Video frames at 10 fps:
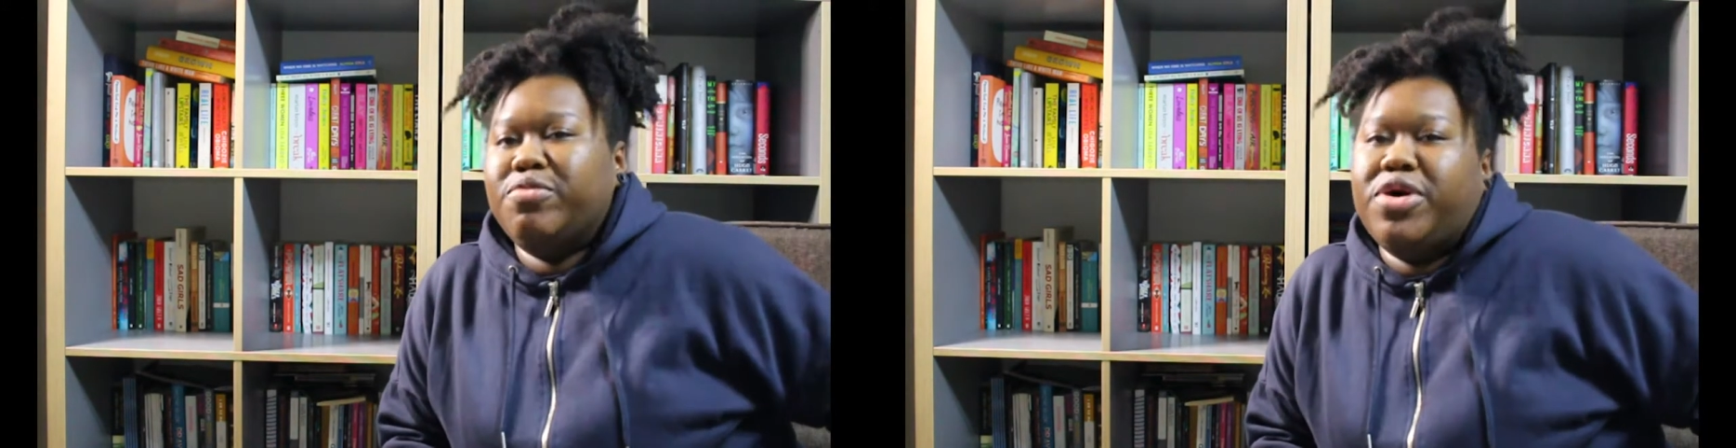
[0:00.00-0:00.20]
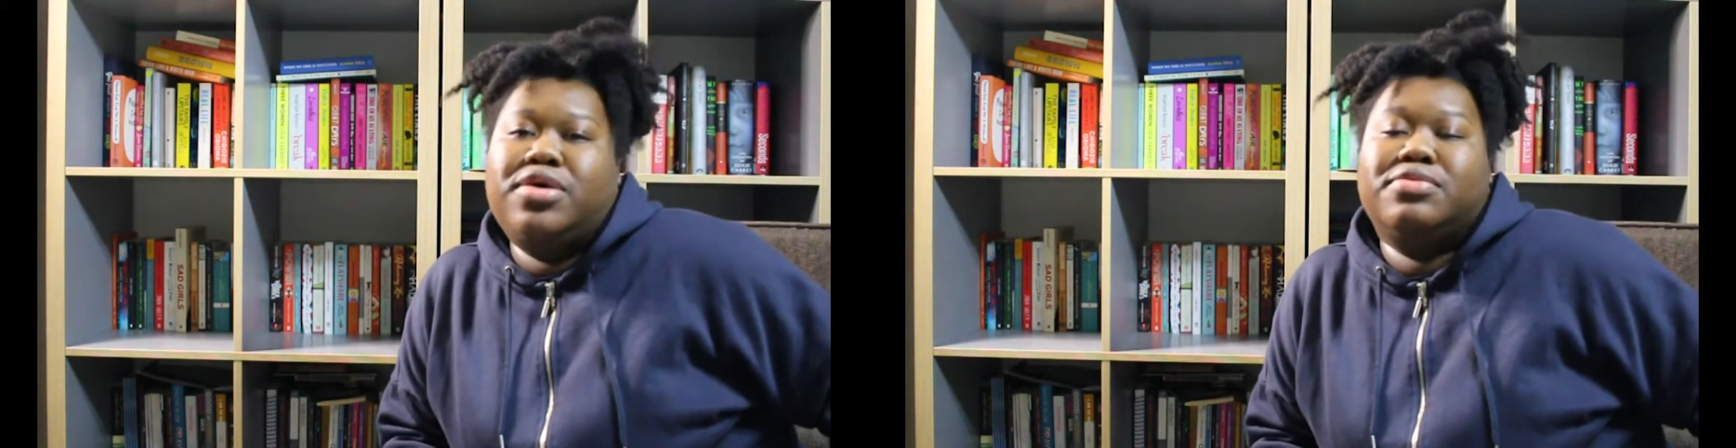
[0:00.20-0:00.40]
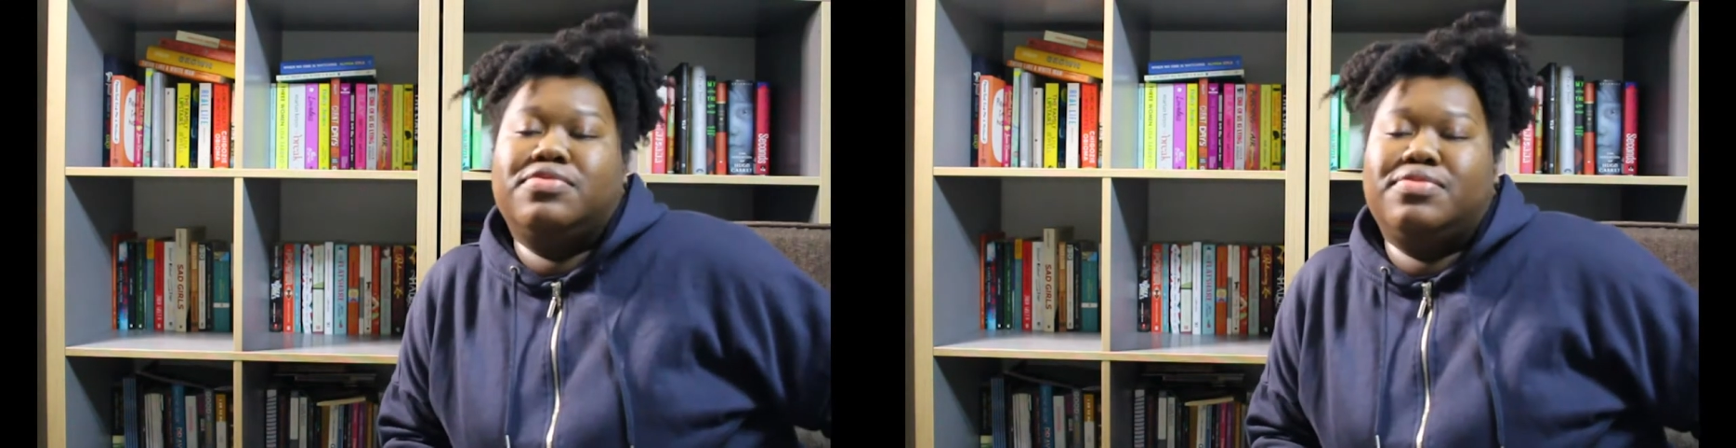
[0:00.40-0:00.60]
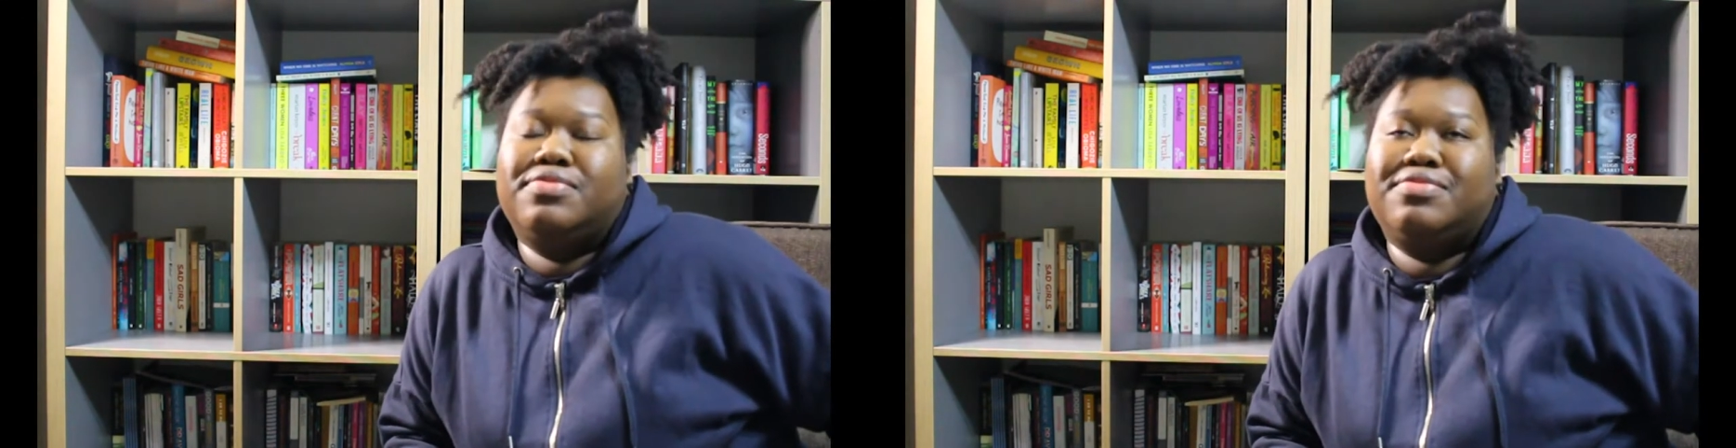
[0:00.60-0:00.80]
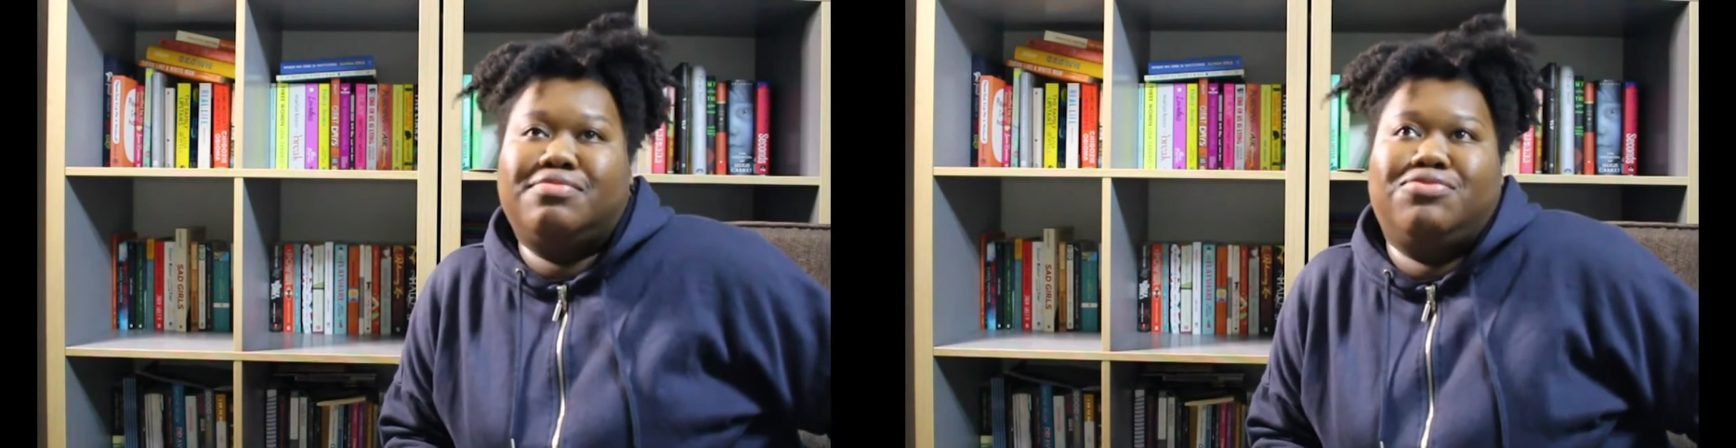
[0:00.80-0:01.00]
but
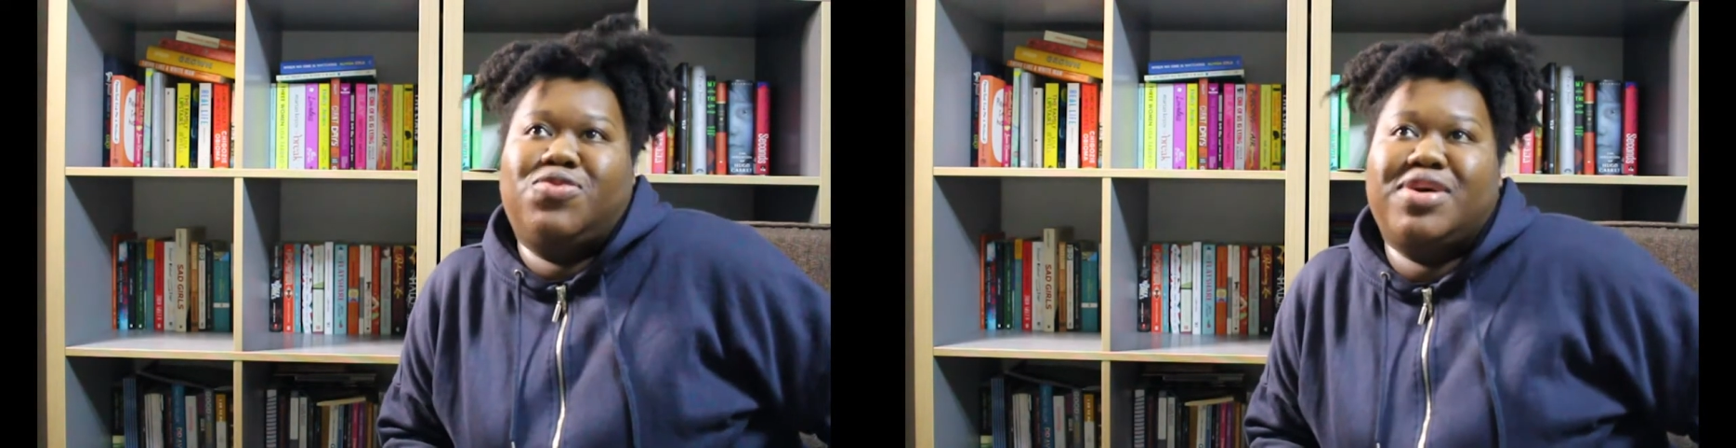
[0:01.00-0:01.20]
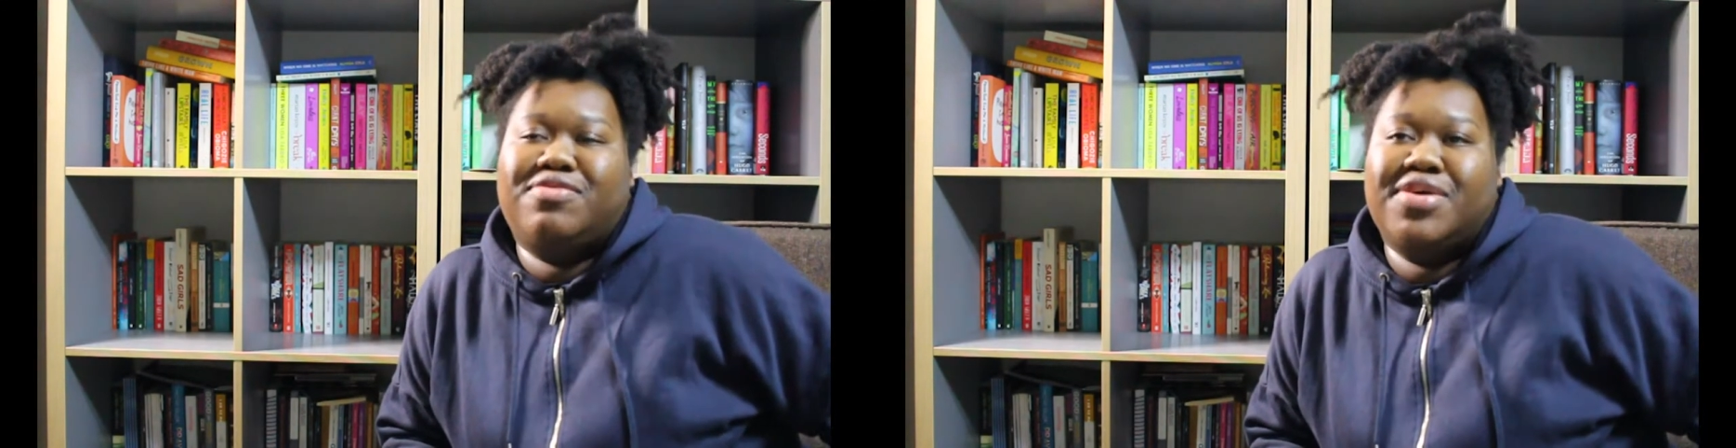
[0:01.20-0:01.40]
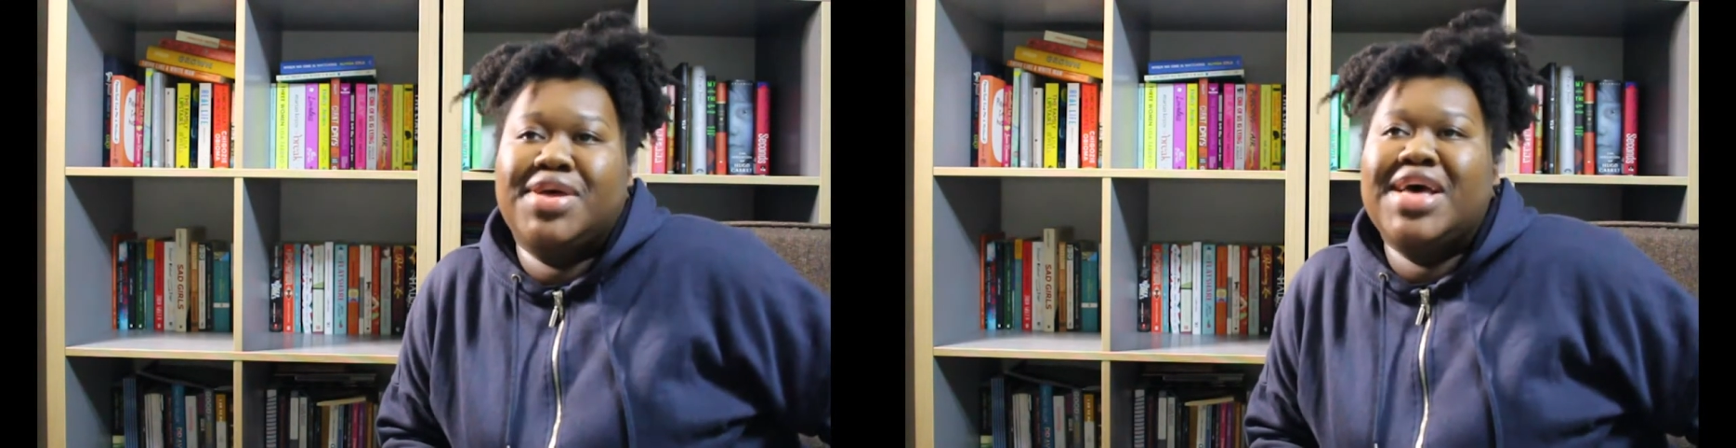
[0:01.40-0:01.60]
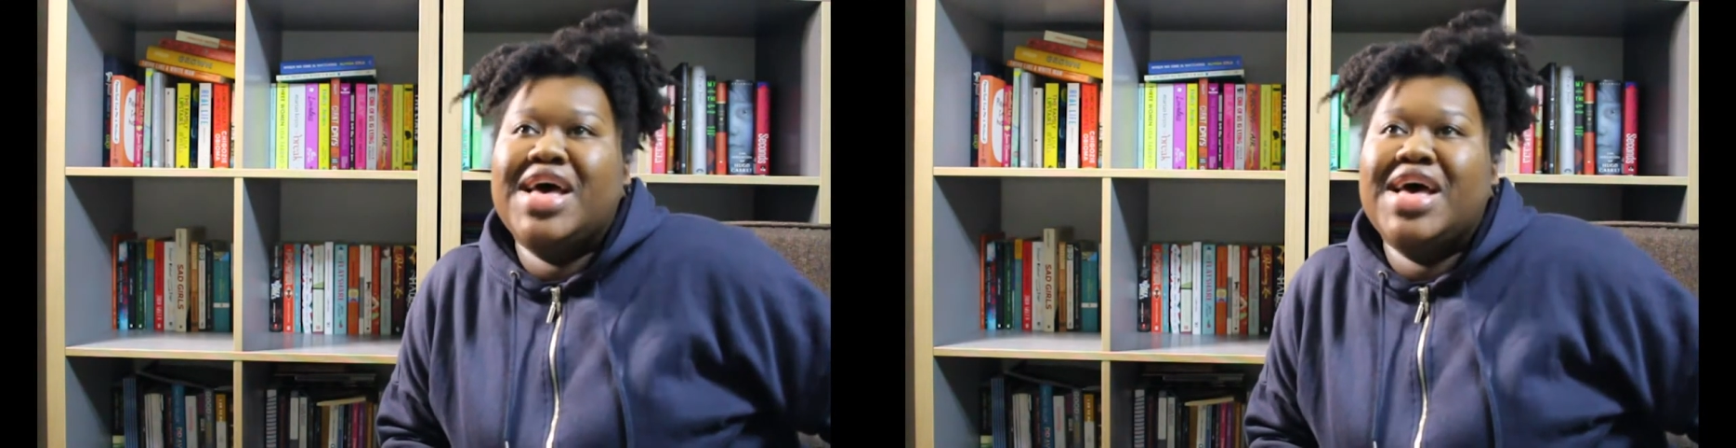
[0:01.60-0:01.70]
whatever.